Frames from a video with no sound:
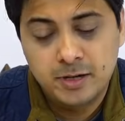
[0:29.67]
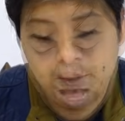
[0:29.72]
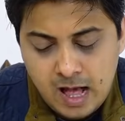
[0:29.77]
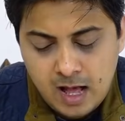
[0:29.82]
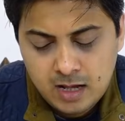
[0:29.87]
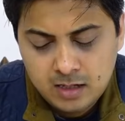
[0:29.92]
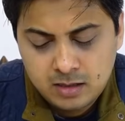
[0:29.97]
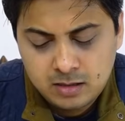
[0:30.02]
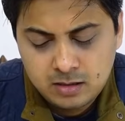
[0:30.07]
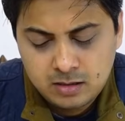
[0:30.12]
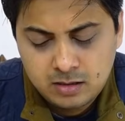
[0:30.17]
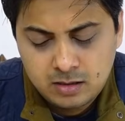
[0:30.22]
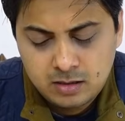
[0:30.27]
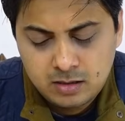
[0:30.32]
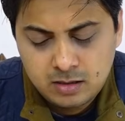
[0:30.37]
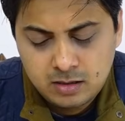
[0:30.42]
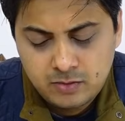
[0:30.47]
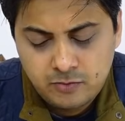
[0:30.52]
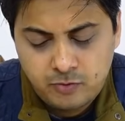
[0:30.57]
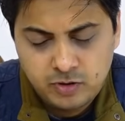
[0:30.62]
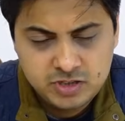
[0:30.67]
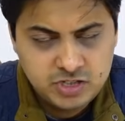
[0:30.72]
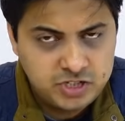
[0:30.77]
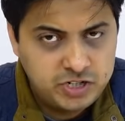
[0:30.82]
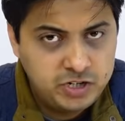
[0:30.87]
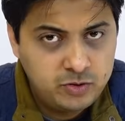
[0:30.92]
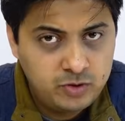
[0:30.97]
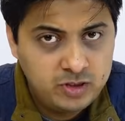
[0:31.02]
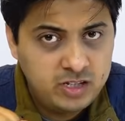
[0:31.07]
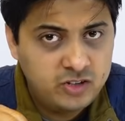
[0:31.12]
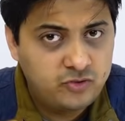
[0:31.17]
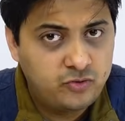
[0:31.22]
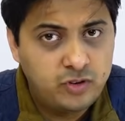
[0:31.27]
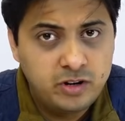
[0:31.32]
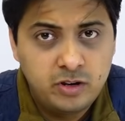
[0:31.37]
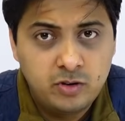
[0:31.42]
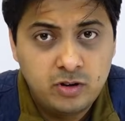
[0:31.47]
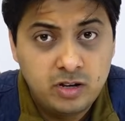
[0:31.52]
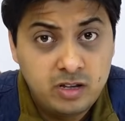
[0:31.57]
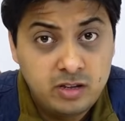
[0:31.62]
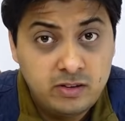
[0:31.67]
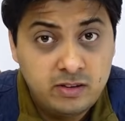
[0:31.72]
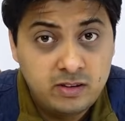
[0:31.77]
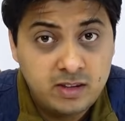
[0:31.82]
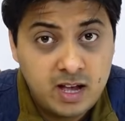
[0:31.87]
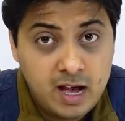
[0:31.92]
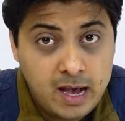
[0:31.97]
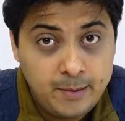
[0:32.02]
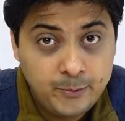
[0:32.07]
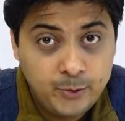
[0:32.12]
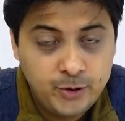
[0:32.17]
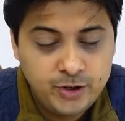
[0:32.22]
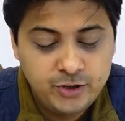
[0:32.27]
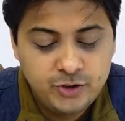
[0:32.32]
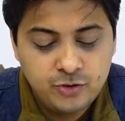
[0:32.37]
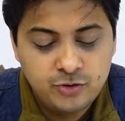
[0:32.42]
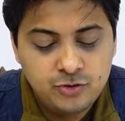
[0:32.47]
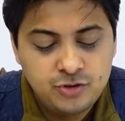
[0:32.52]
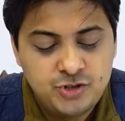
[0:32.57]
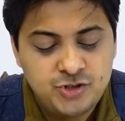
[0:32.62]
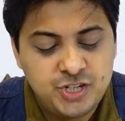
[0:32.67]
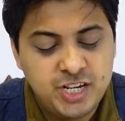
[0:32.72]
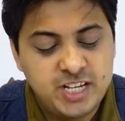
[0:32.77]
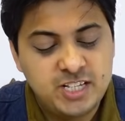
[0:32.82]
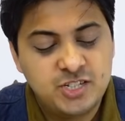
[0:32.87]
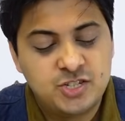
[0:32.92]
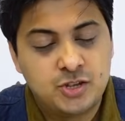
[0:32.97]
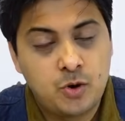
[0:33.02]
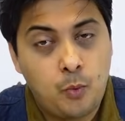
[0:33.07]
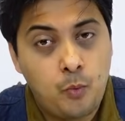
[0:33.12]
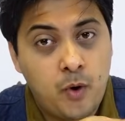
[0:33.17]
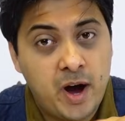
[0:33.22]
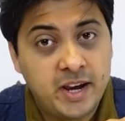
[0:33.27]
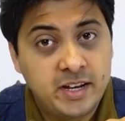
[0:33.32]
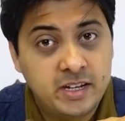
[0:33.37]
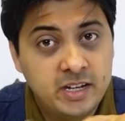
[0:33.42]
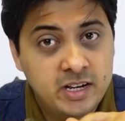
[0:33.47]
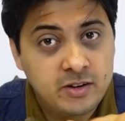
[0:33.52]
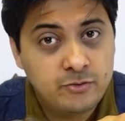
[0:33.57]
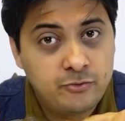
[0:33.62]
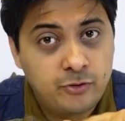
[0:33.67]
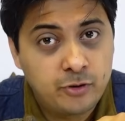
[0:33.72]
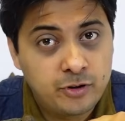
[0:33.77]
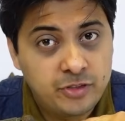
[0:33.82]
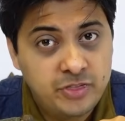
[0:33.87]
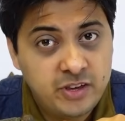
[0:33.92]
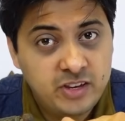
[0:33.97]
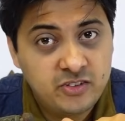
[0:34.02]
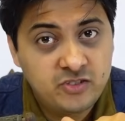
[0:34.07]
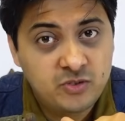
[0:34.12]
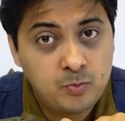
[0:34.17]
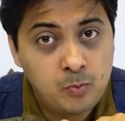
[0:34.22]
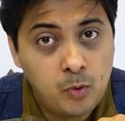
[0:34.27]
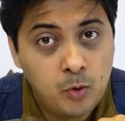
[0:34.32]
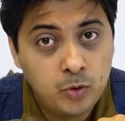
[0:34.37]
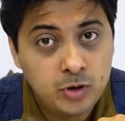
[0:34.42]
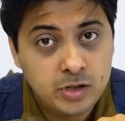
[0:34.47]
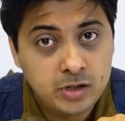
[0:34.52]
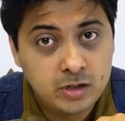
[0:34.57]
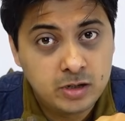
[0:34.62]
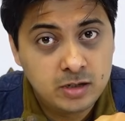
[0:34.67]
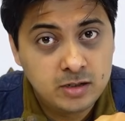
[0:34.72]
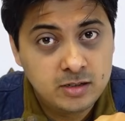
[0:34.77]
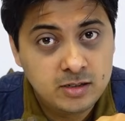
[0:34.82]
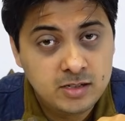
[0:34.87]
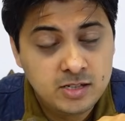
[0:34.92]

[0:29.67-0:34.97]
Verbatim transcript: And uh, what's new in this video is I'm going to change the winding for this motor